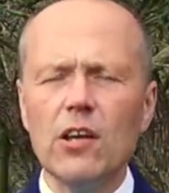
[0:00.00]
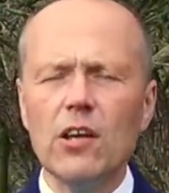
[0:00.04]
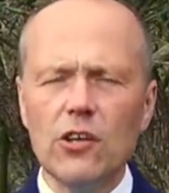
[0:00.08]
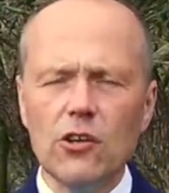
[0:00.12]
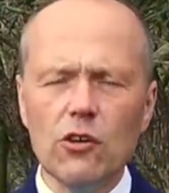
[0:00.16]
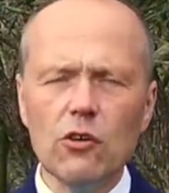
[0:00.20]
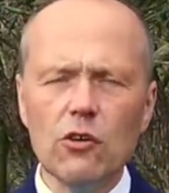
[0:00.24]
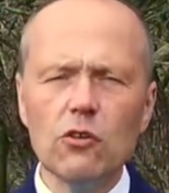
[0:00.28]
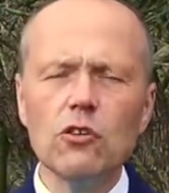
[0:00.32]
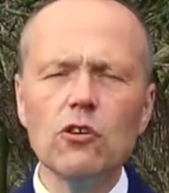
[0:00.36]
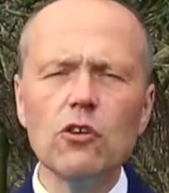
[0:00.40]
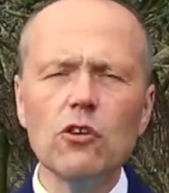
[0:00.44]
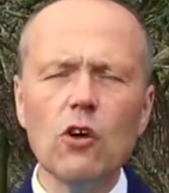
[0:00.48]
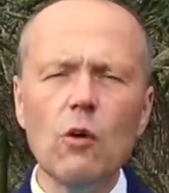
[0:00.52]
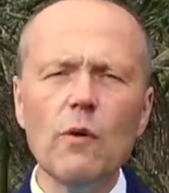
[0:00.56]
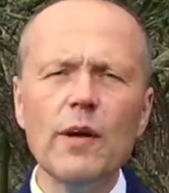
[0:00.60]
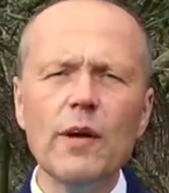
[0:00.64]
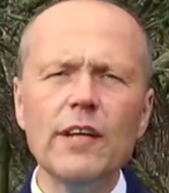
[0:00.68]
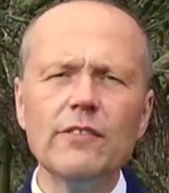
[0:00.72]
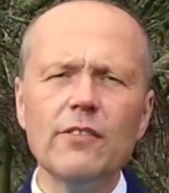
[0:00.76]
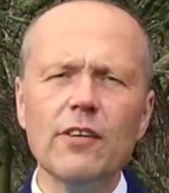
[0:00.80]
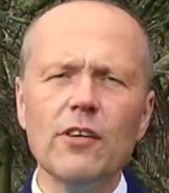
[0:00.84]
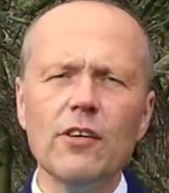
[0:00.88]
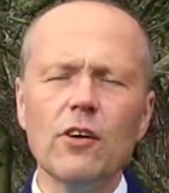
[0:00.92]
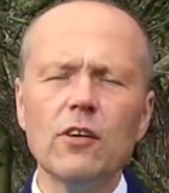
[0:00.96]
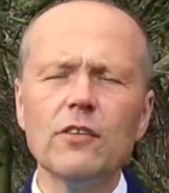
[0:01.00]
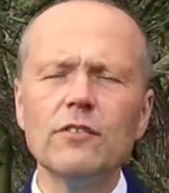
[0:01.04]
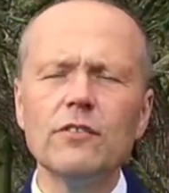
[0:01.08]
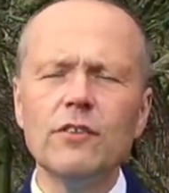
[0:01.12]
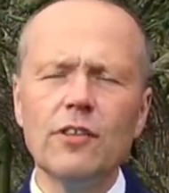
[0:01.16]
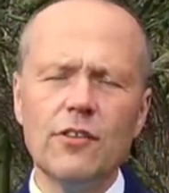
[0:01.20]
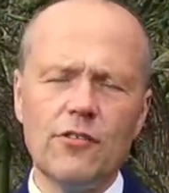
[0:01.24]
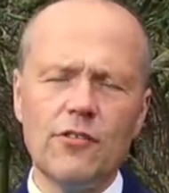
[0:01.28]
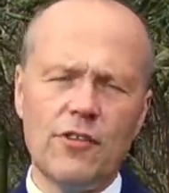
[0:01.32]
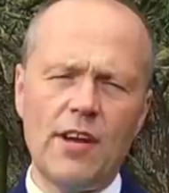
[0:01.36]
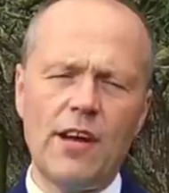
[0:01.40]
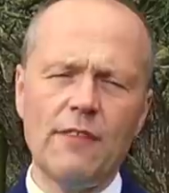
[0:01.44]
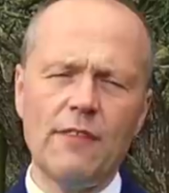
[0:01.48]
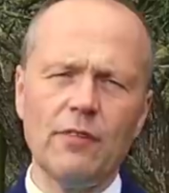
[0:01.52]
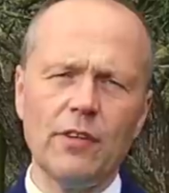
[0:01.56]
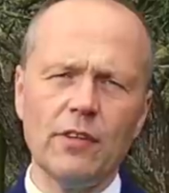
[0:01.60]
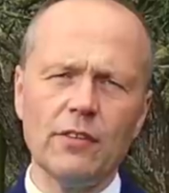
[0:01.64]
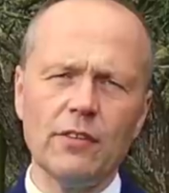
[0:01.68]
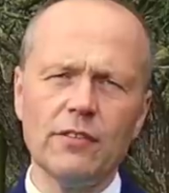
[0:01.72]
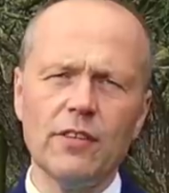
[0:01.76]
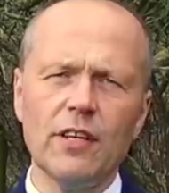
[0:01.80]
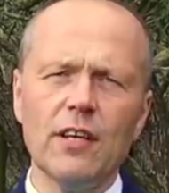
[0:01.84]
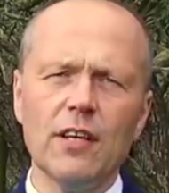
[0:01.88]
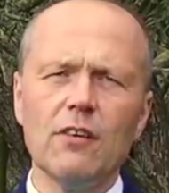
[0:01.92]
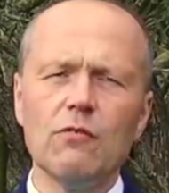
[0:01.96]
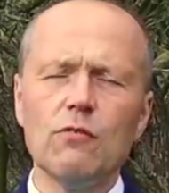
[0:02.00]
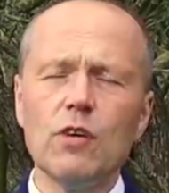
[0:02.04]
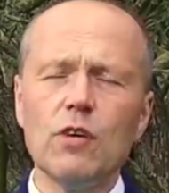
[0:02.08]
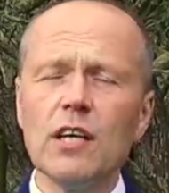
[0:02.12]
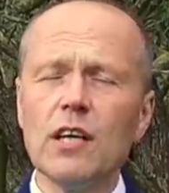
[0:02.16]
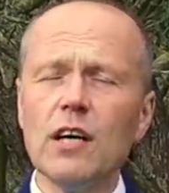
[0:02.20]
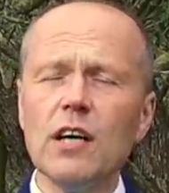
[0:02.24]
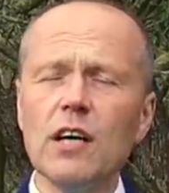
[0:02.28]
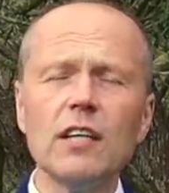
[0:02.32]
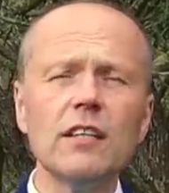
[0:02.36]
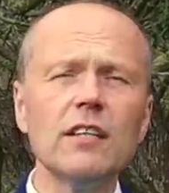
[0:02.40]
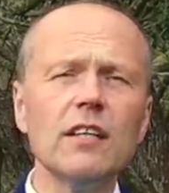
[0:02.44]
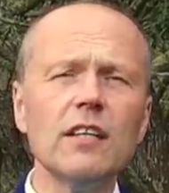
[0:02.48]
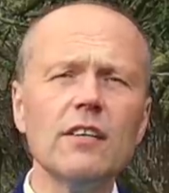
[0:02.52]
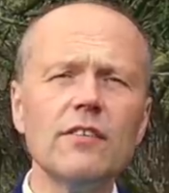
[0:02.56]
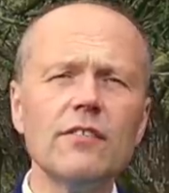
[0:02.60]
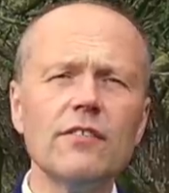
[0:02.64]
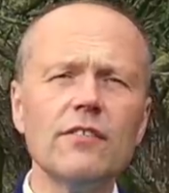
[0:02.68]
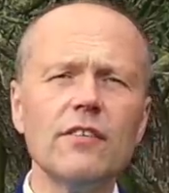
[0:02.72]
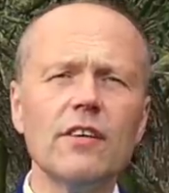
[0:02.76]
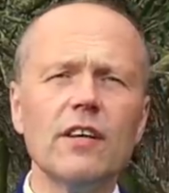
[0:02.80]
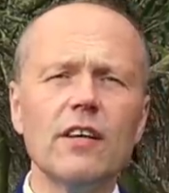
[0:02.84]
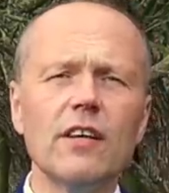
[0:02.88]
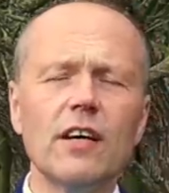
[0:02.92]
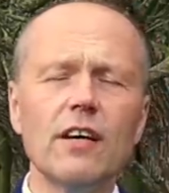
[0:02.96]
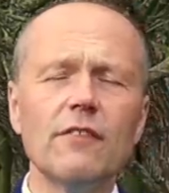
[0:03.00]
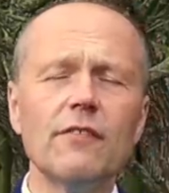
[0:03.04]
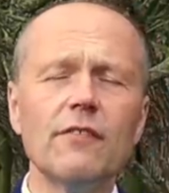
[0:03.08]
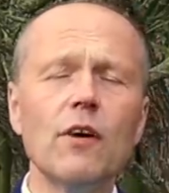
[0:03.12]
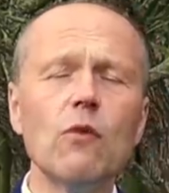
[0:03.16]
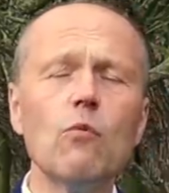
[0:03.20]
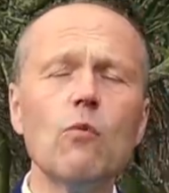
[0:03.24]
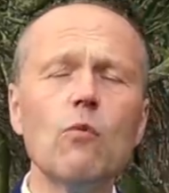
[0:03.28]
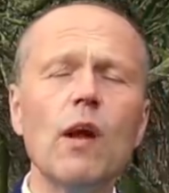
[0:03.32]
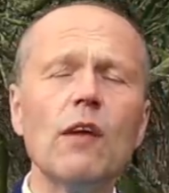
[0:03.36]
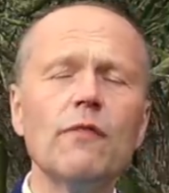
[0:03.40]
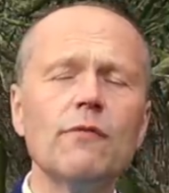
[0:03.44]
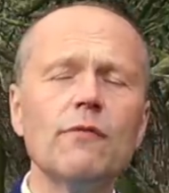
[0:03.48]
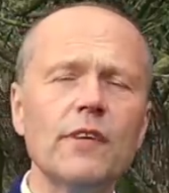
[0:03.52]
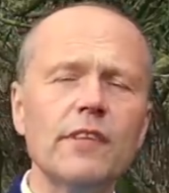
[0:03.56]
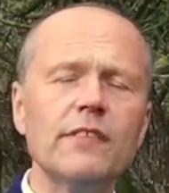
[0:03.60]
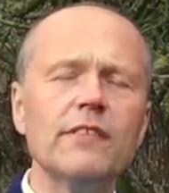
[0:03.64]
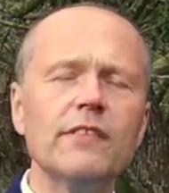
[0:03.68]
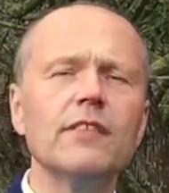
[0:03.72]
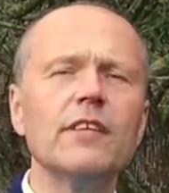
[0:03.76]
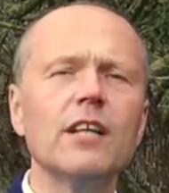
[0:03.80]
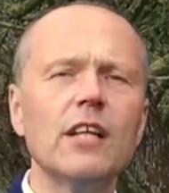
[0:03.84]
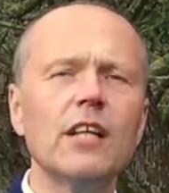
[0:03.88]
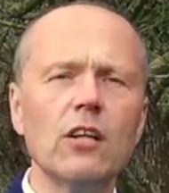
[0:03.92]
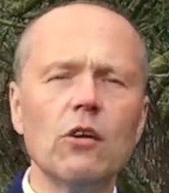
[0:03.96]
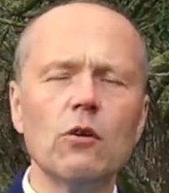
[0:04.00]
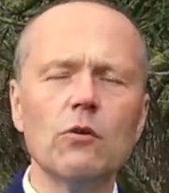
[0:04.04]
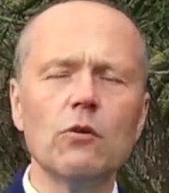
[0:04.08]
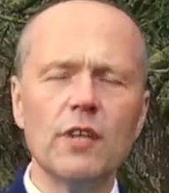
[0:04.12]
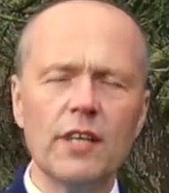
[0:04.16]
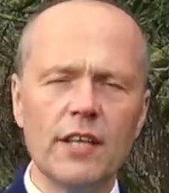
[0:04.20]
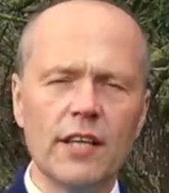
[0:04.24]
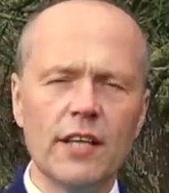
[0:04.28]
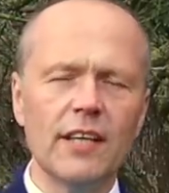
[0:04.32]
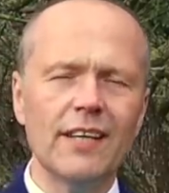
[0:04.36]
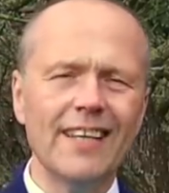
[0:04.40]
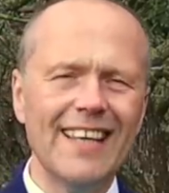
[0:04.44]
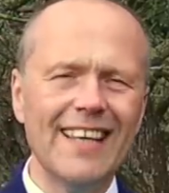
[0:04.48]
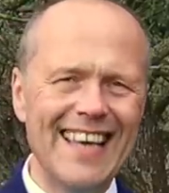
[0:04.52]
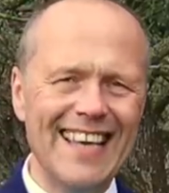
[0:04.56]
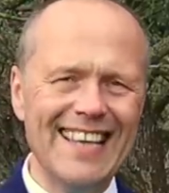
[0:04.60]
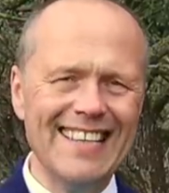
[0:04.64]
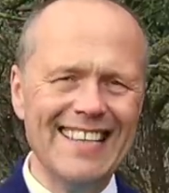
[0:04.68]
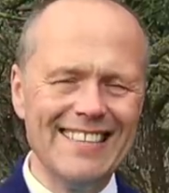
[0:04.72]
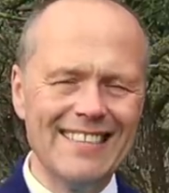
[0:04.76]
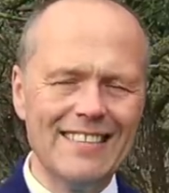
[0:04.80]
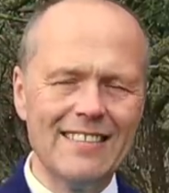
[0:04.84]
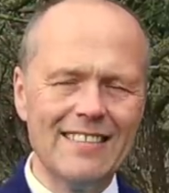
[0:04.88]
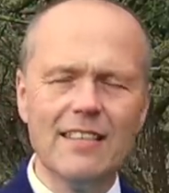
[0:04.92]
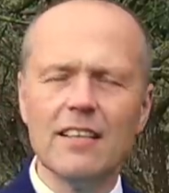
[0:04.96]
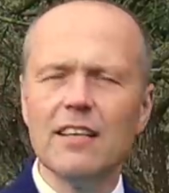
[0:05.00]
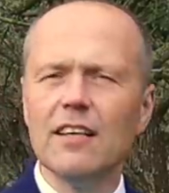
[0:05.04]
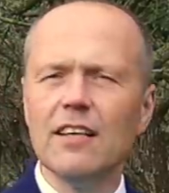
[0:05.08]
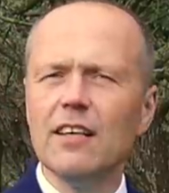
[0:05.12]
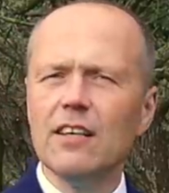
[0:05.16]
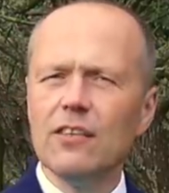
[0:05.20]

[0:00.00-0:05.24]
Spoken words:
you're going to look disheveled regardless of how well fitted the clothing is.